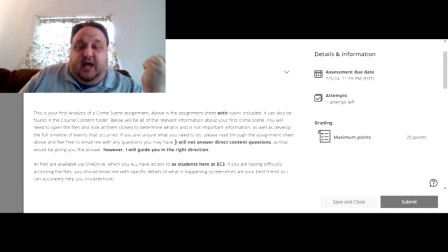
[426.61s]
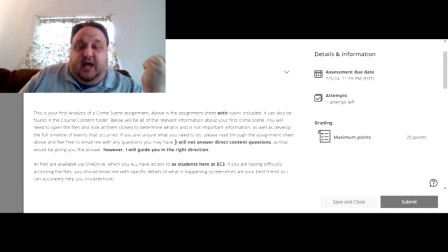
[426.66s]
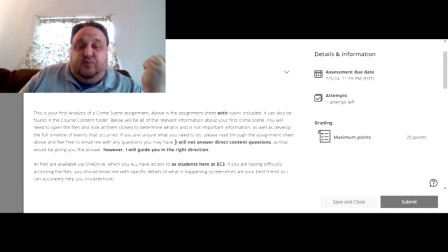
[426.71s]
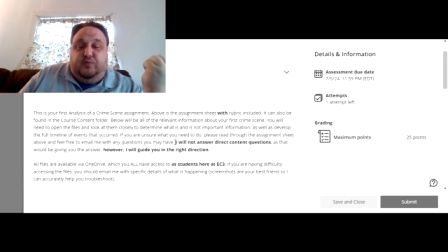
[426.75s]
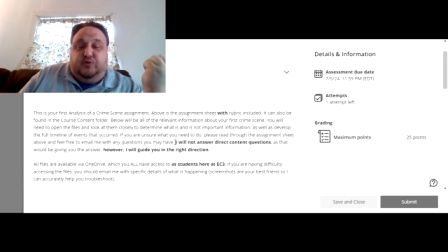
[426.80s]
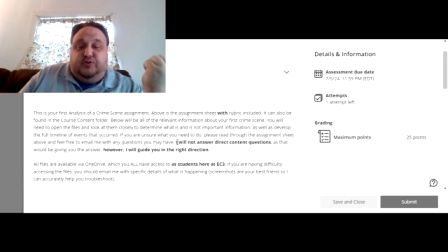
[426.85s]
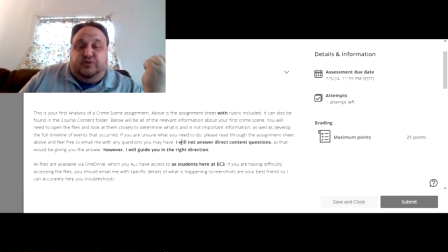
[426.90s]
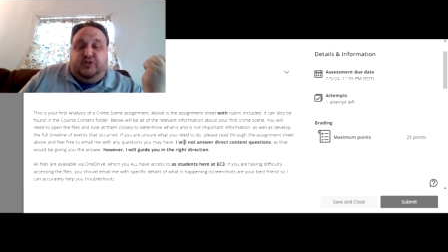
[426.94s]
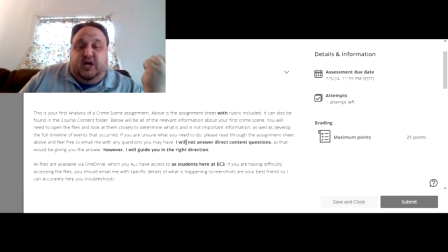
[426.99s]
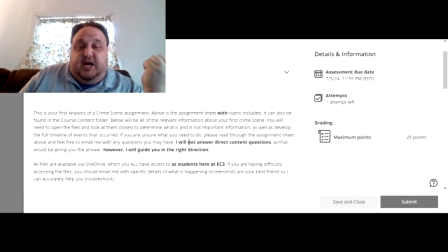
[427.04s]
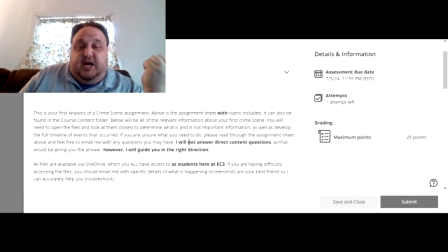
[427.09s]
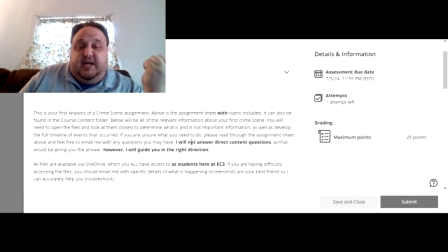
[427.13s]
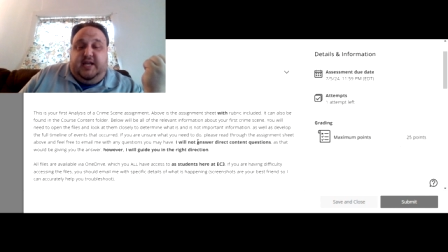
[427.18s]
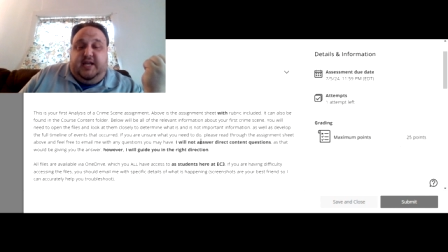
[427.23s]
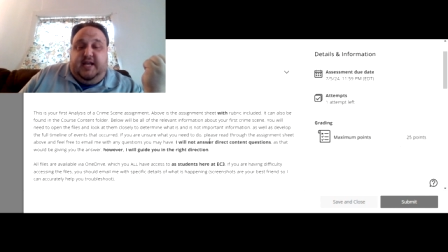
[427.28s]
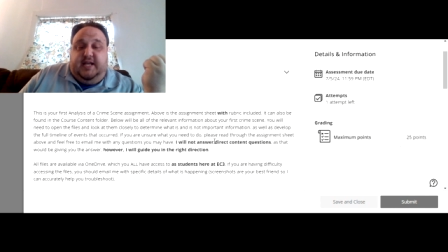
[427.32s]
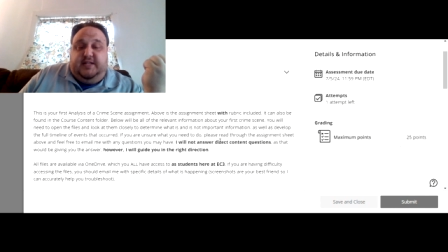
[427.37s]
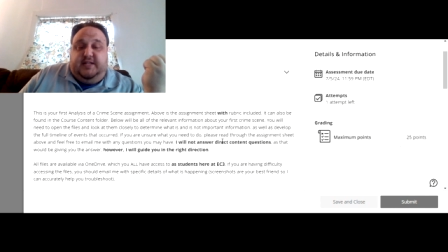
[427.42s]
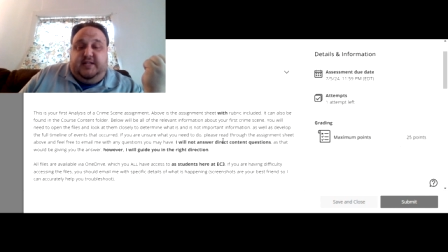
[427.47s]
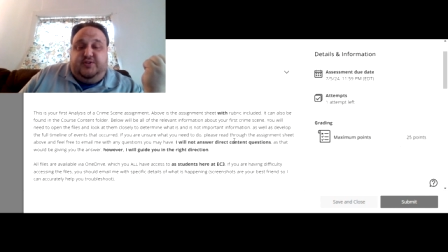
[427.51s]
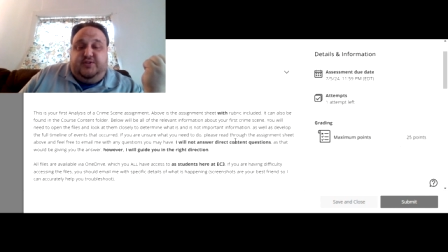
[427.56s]
I will
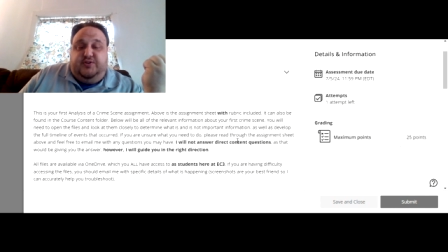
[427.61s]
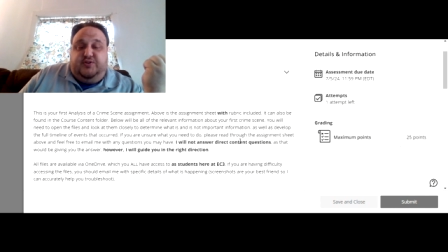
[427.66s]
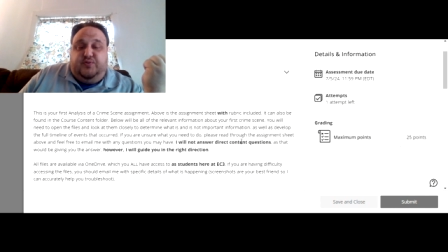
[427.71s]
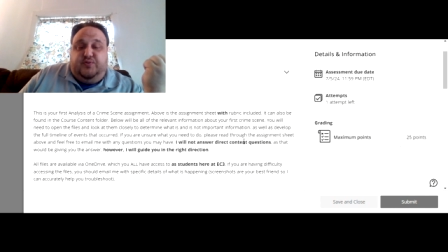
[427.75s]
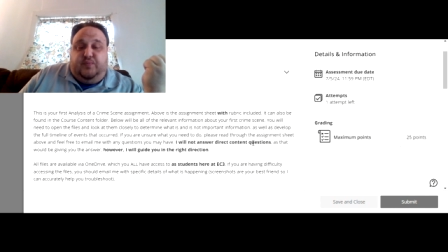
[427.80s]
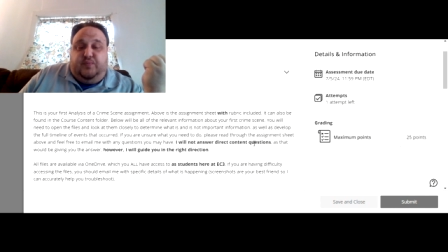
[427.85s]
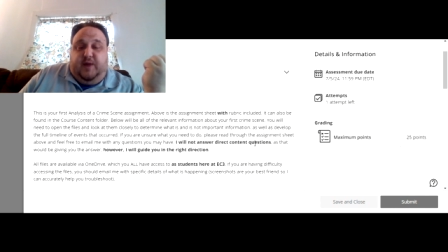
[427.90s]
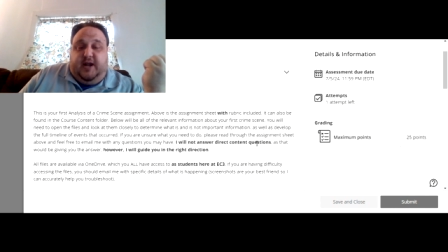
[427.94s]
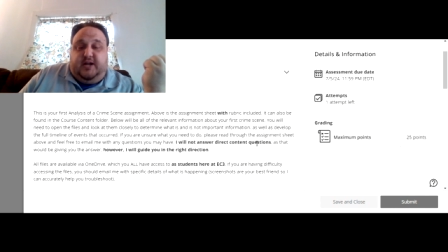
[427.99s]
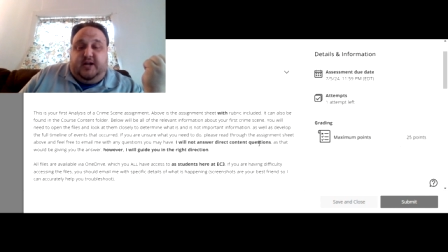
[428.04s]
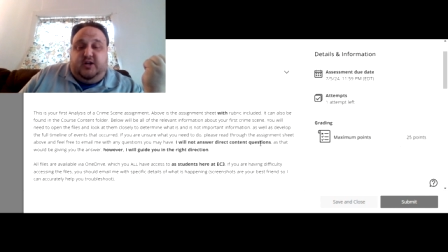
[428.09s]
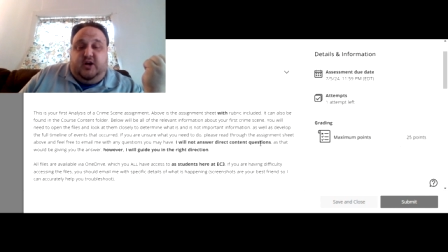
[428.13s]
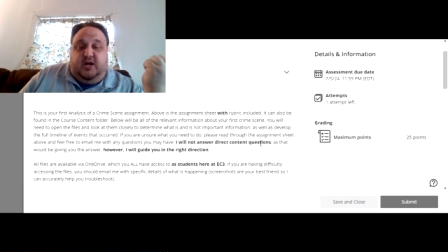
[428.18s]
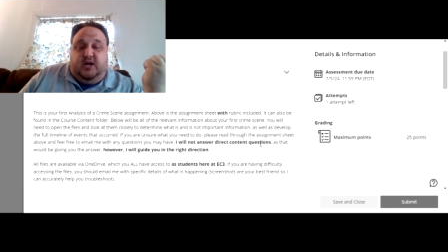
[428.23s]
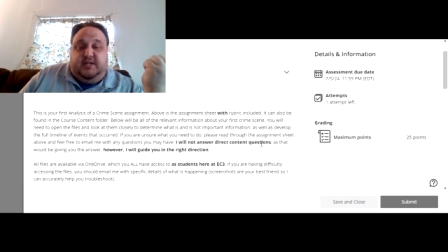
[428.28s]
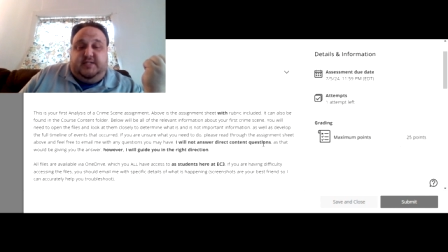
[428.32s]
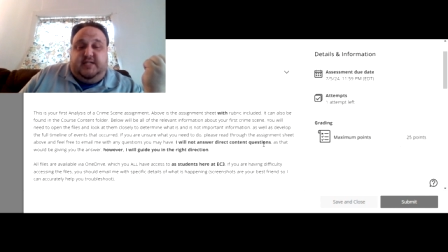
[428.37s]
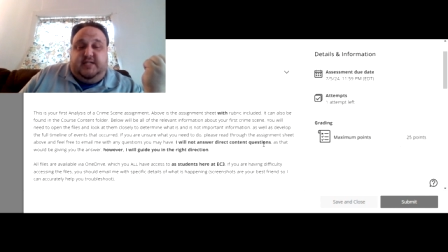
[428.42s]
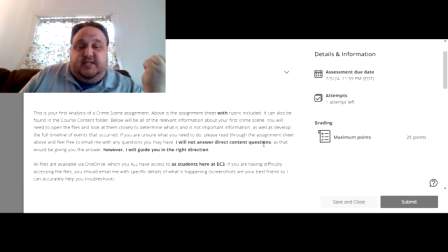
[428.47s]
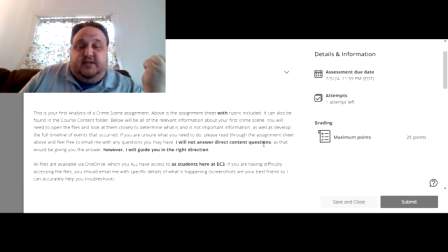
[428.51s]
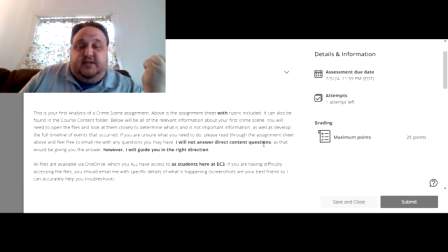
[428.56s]
not answer direct
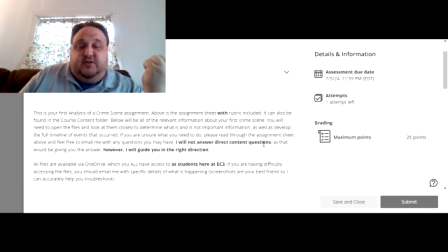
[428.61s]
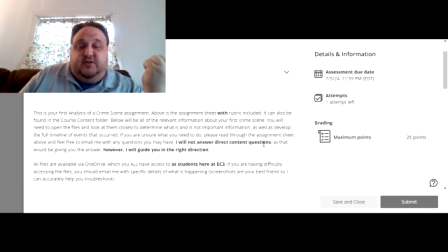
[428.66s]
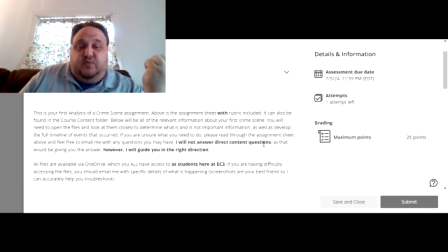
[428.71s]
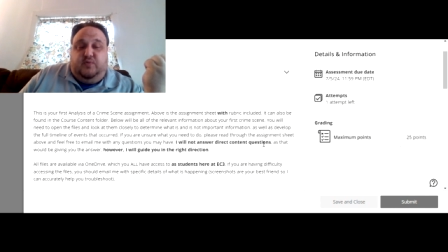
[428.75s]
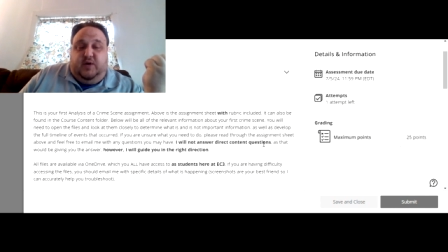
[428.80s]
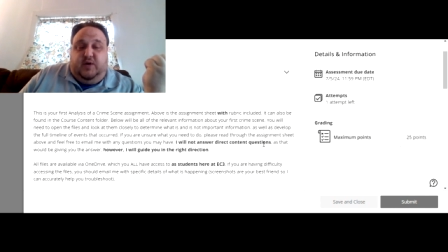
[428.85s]
content